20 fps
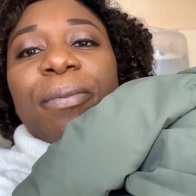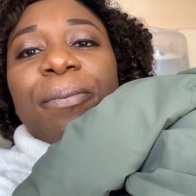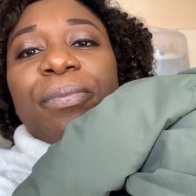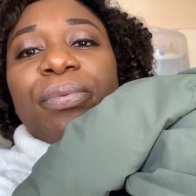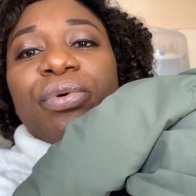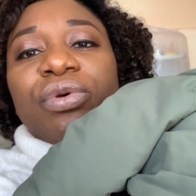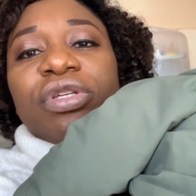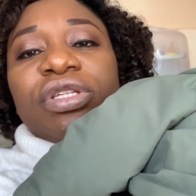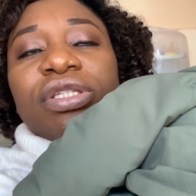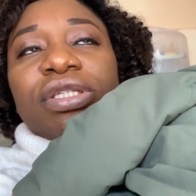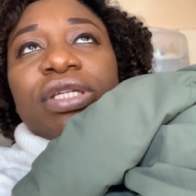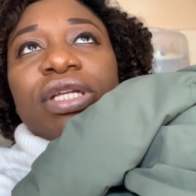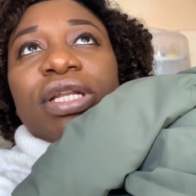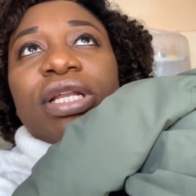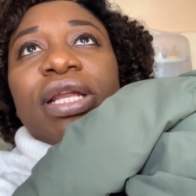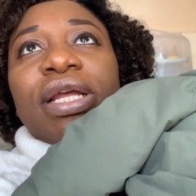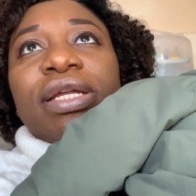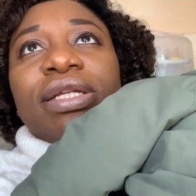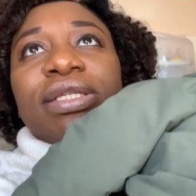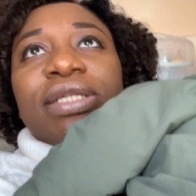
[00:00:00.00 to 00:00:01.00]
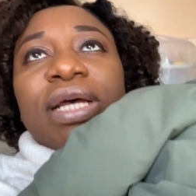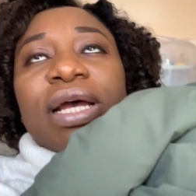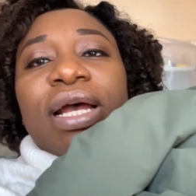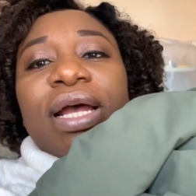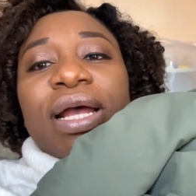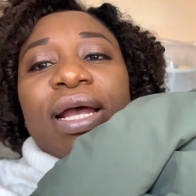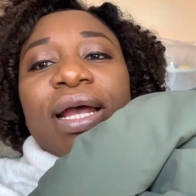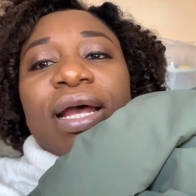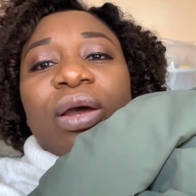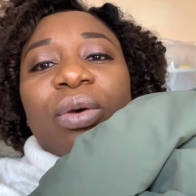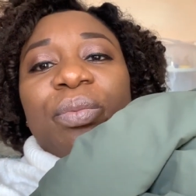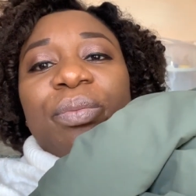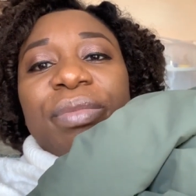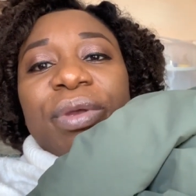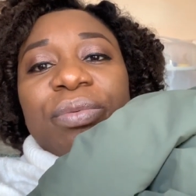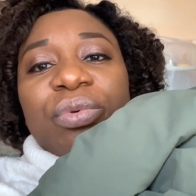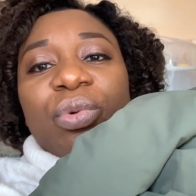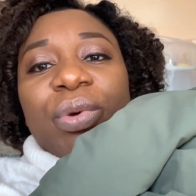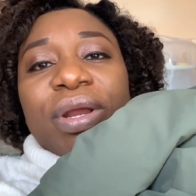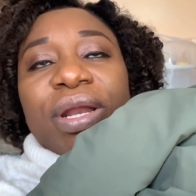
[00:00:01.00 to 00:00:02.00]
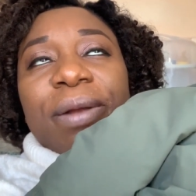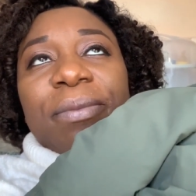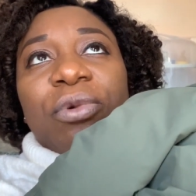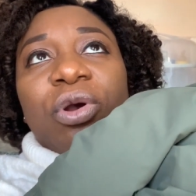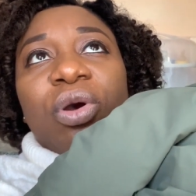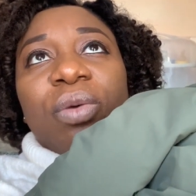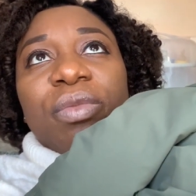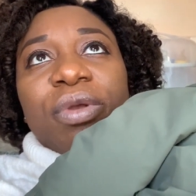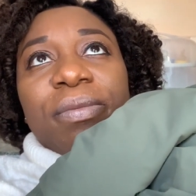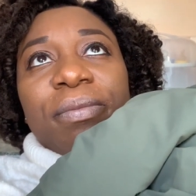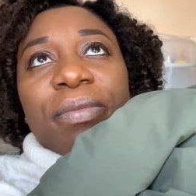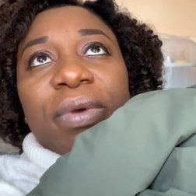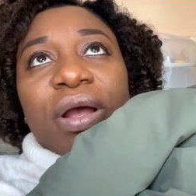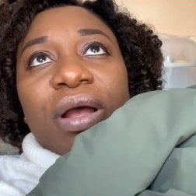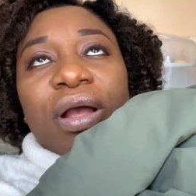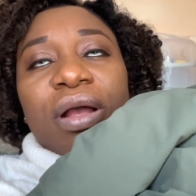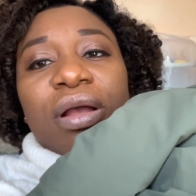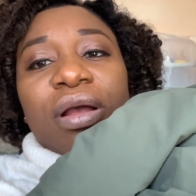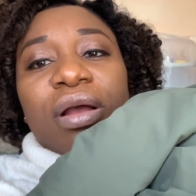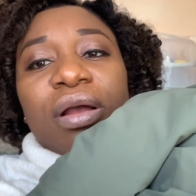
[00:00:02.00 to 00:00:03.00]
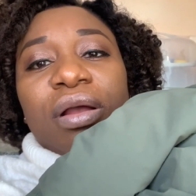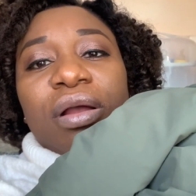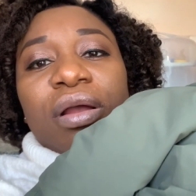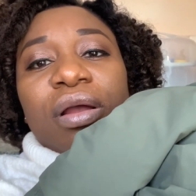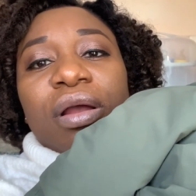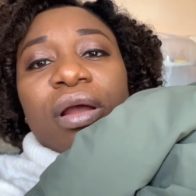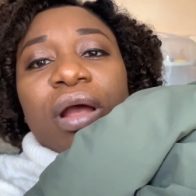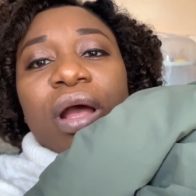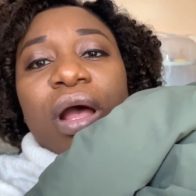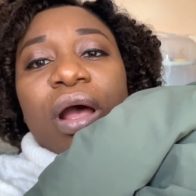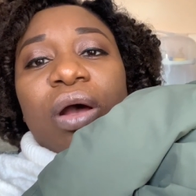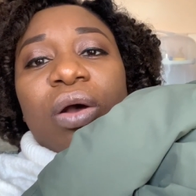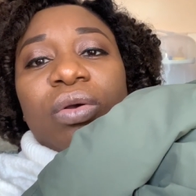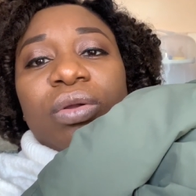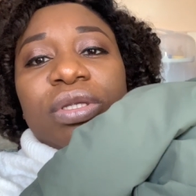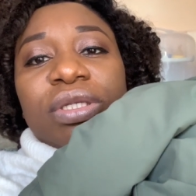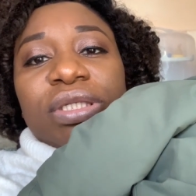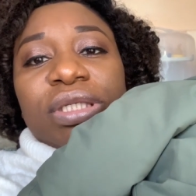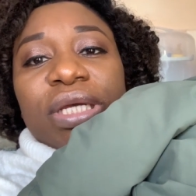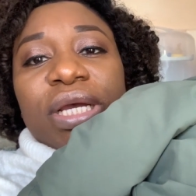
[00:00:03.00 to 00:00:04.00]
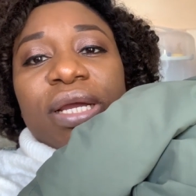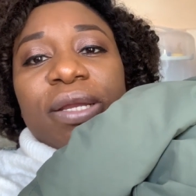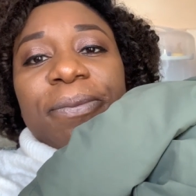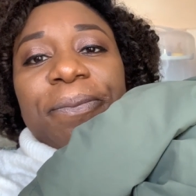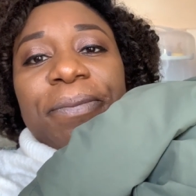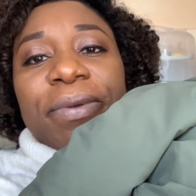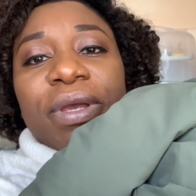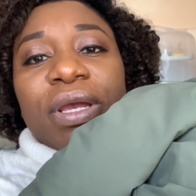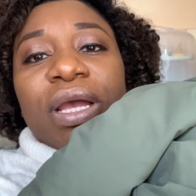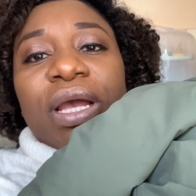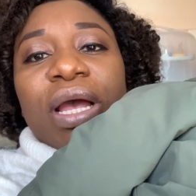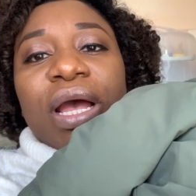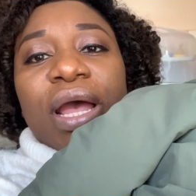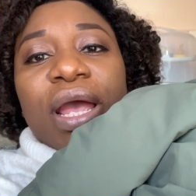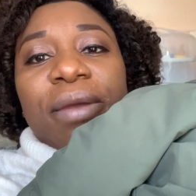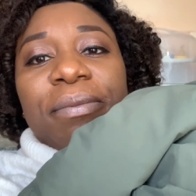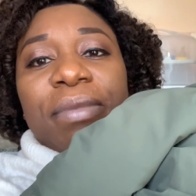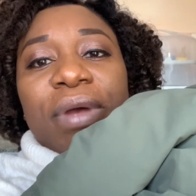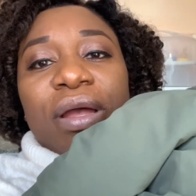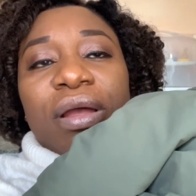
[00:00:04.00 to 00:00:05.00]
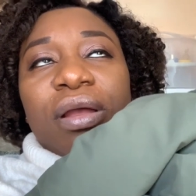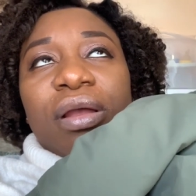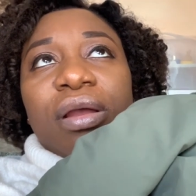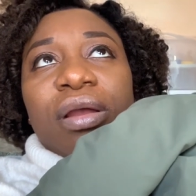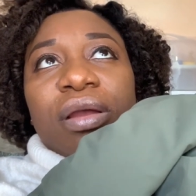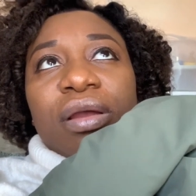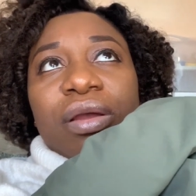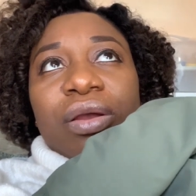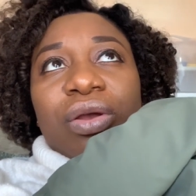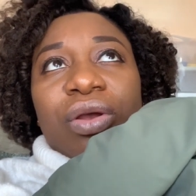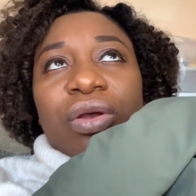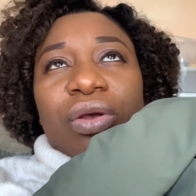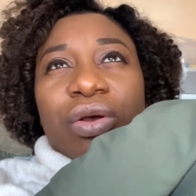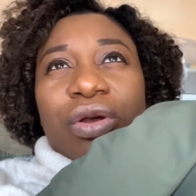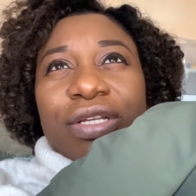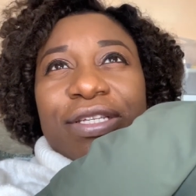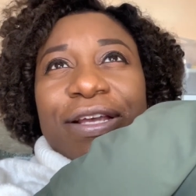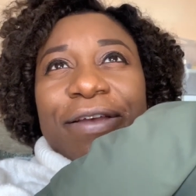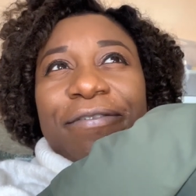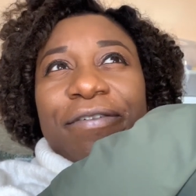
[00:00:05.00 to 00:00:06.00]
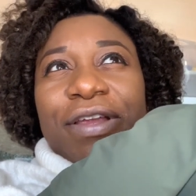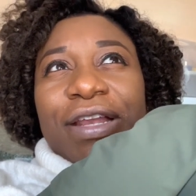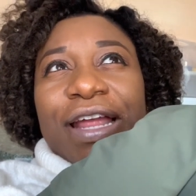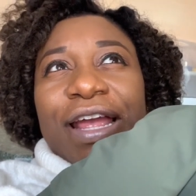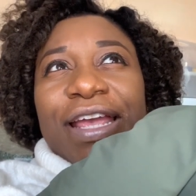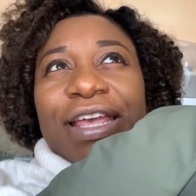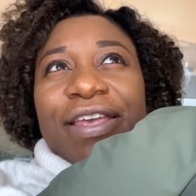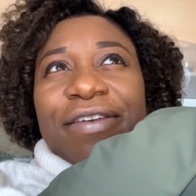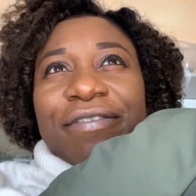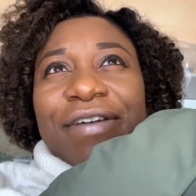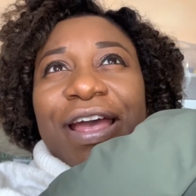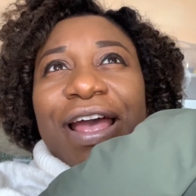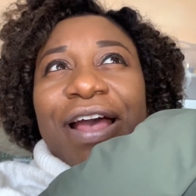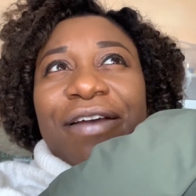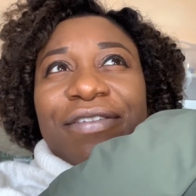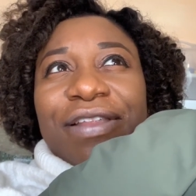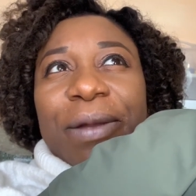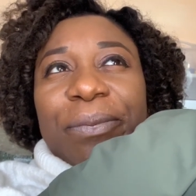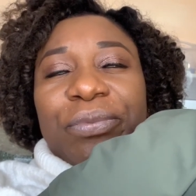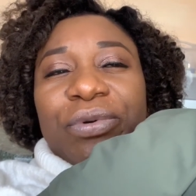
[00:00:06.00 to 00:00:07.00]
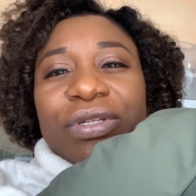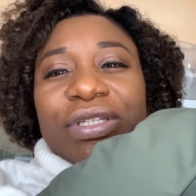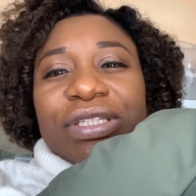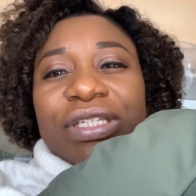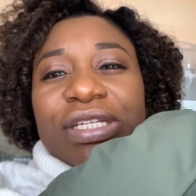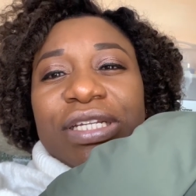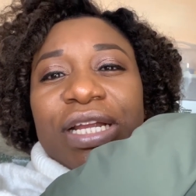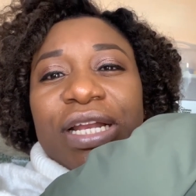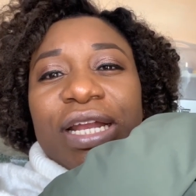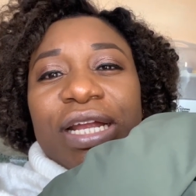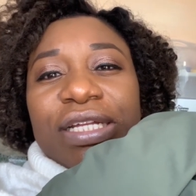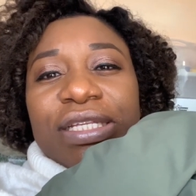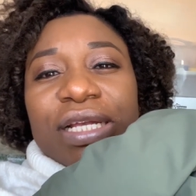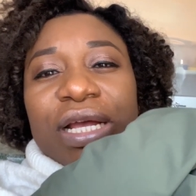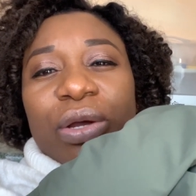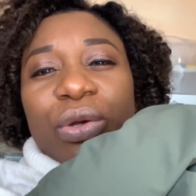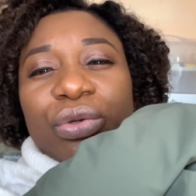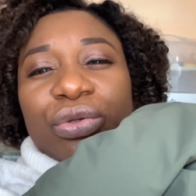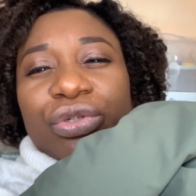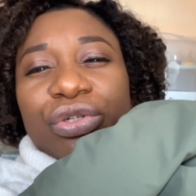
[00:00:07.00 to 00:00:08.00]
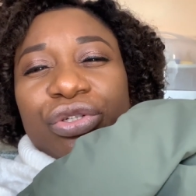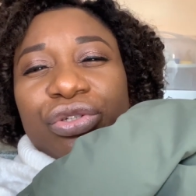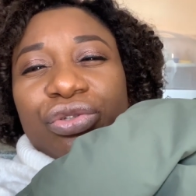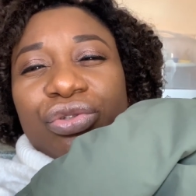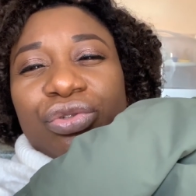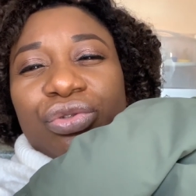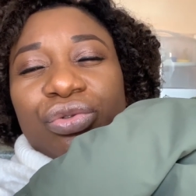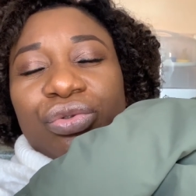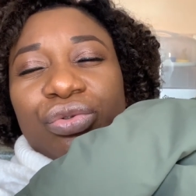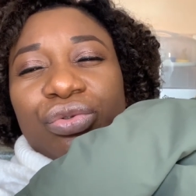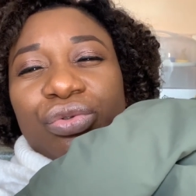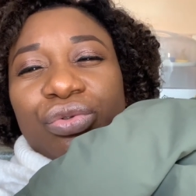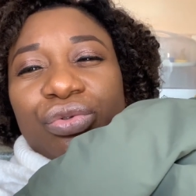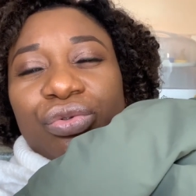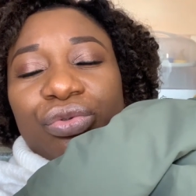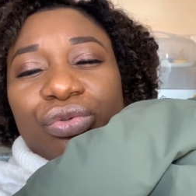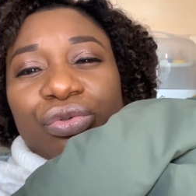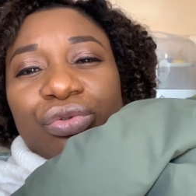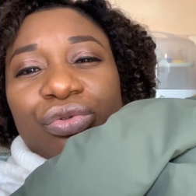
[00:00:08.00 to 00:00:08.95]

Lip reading: post the letter. Maybe when I'm coming back, I'll then pick Kaima. Because I feel like if I, after posting the letter, I'll just do